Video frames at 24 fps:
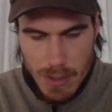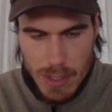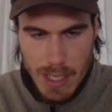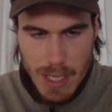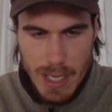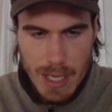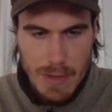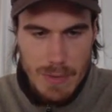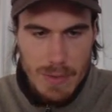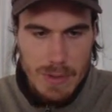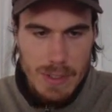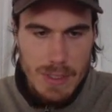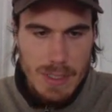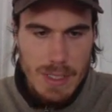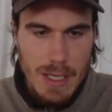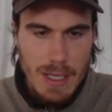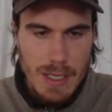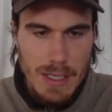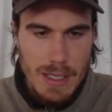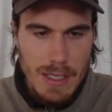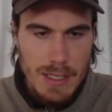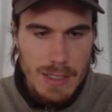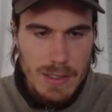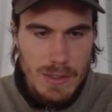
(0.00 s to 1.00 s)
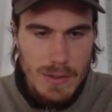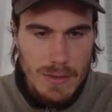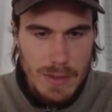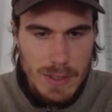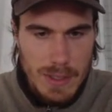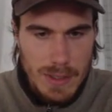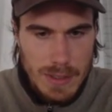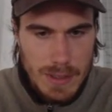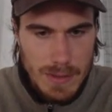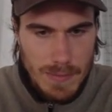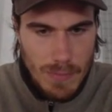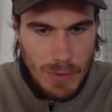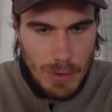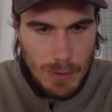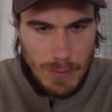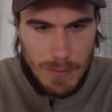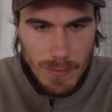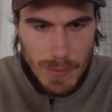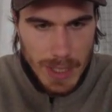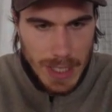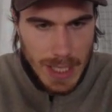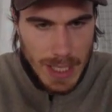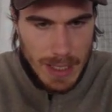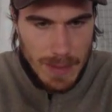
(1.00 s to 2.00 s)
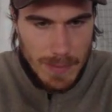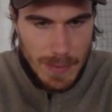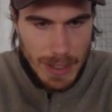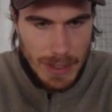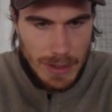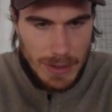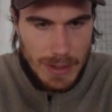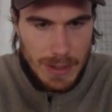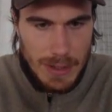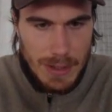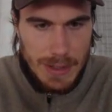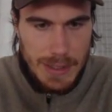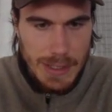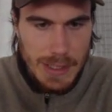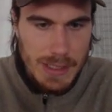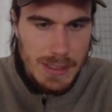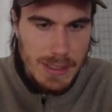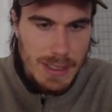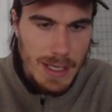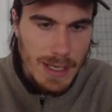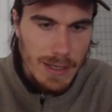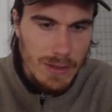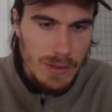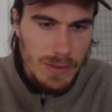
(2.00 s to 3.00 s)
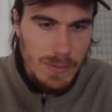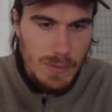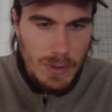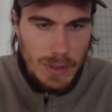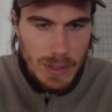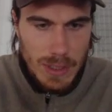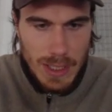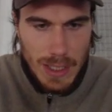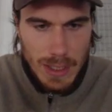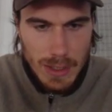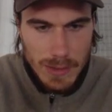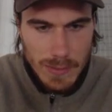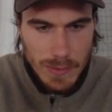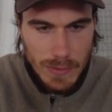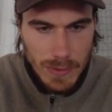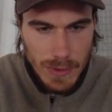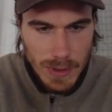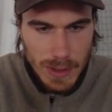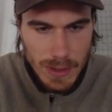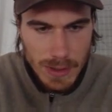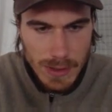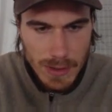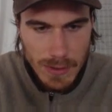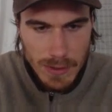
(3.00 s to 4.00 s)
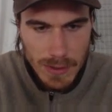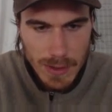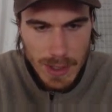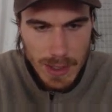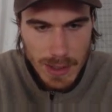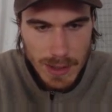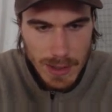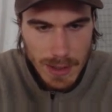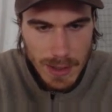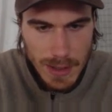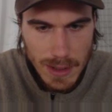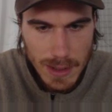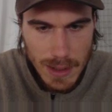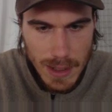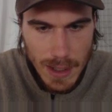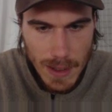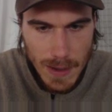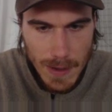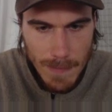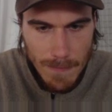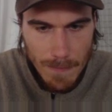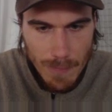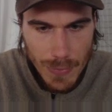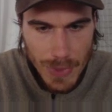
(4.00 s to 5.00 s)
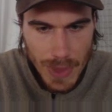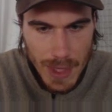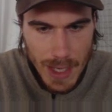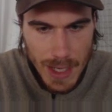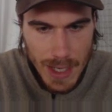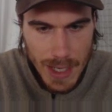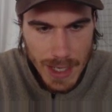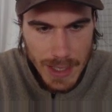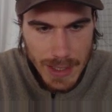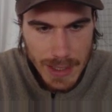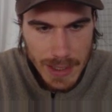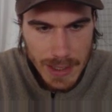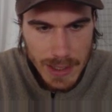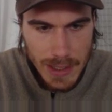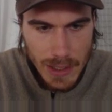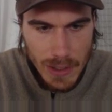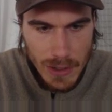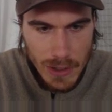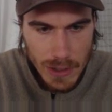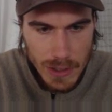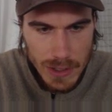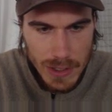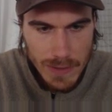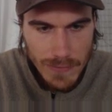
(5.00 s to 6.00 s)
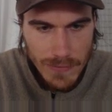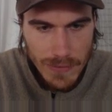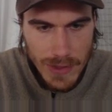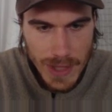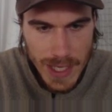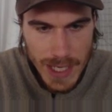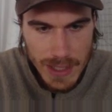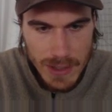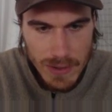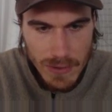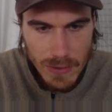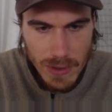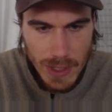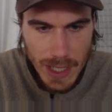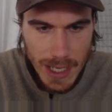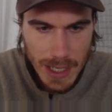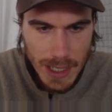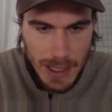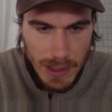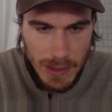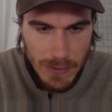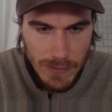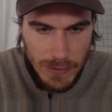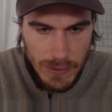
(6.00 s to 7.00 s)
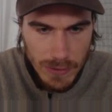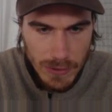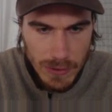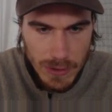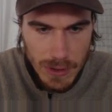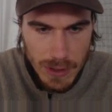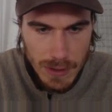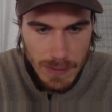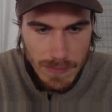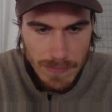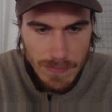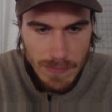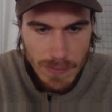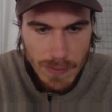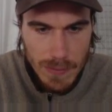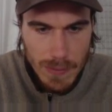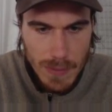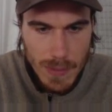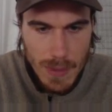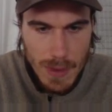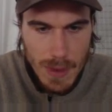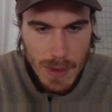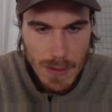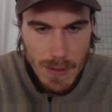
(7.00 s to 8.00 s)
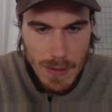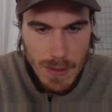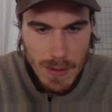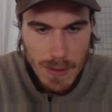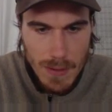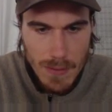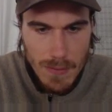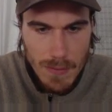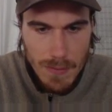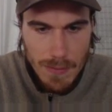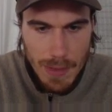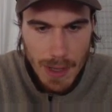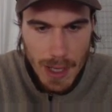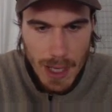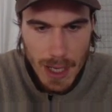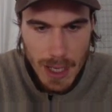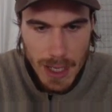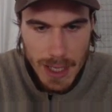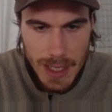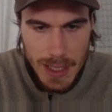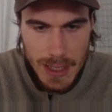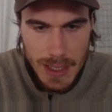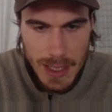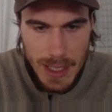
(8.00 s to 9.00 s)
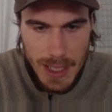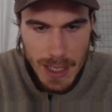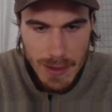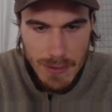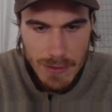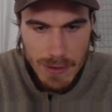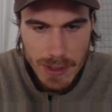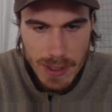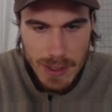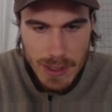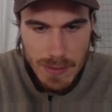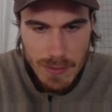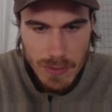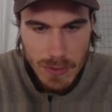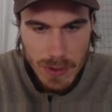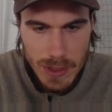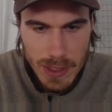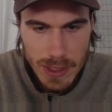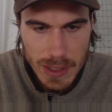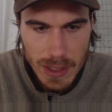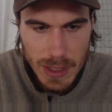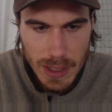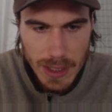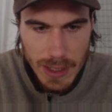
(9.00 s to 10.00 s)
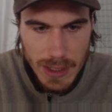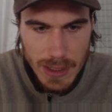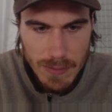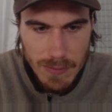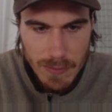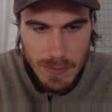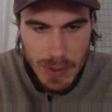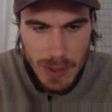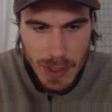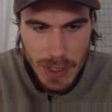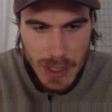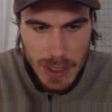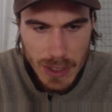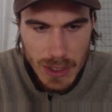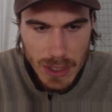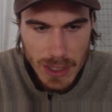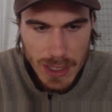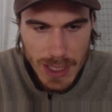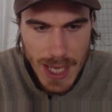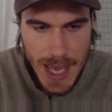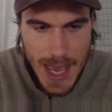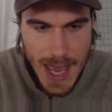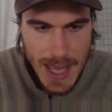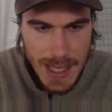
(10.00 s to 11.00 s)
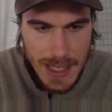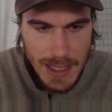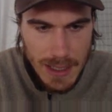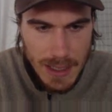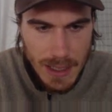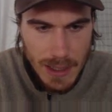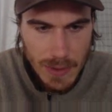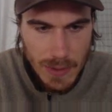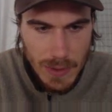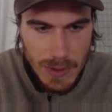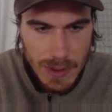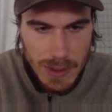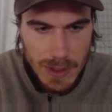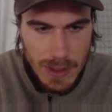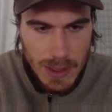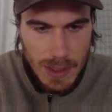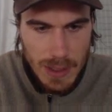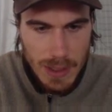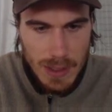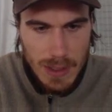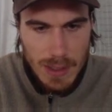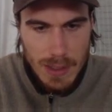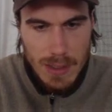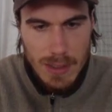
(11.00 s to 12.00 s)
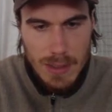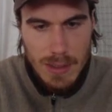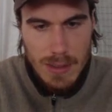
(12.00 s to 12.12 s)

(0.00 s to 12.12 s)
Okay, so there's a problem again about this countable and uncountable thing. So it is the cost of this organic food behind the irresistible desire to purchase it, let's say,